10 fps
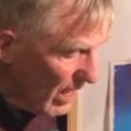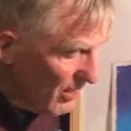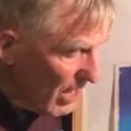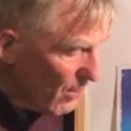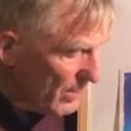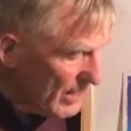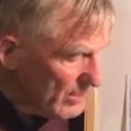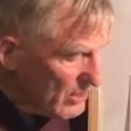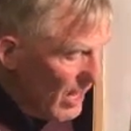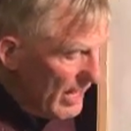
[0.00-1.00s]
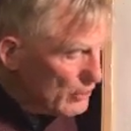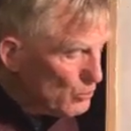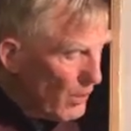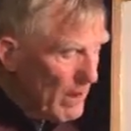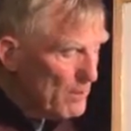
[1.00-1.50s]
there it is. It's
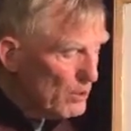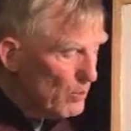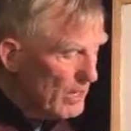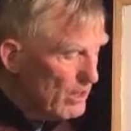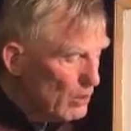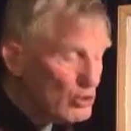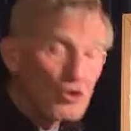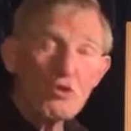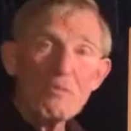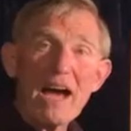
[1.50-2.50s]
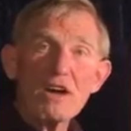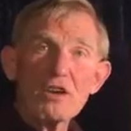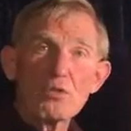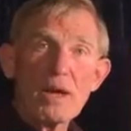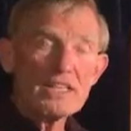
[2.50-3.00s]
right between those two
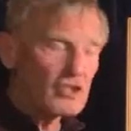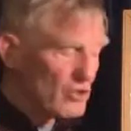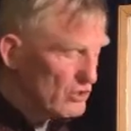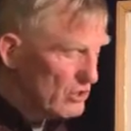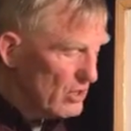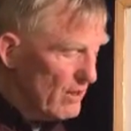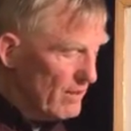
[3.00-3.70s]
mountain ranges.